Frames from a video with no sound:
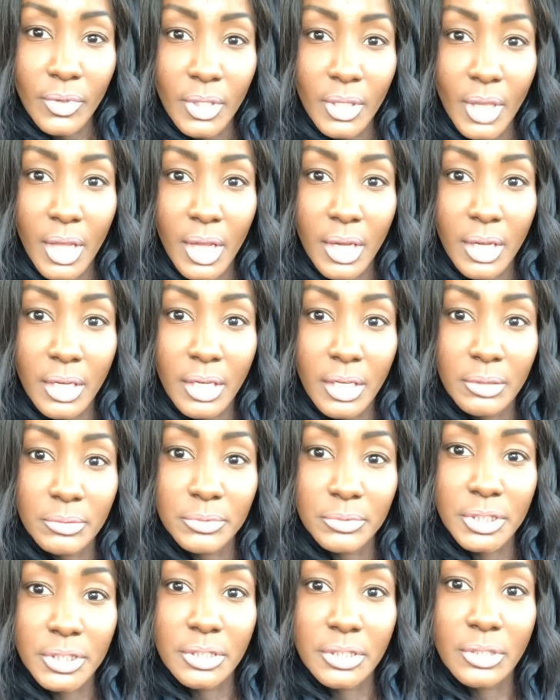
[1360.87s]

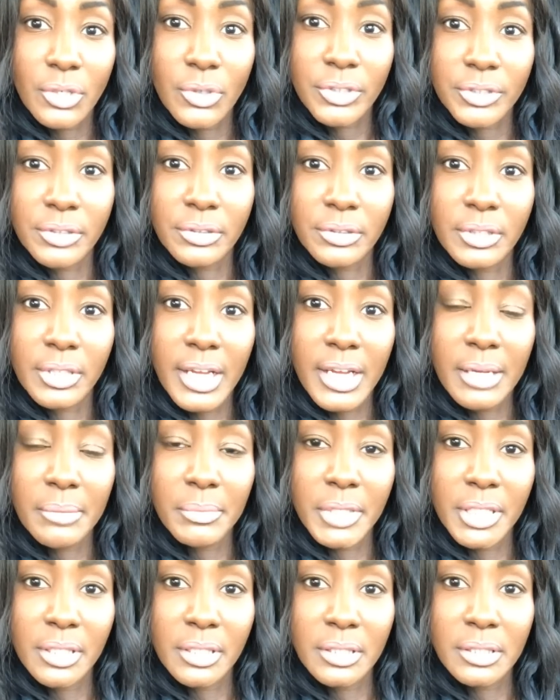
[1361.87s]
Still going through the
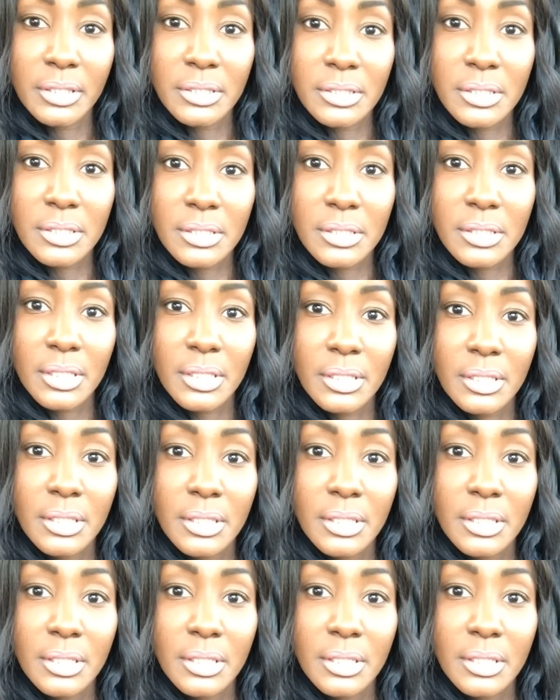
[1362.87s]
comments.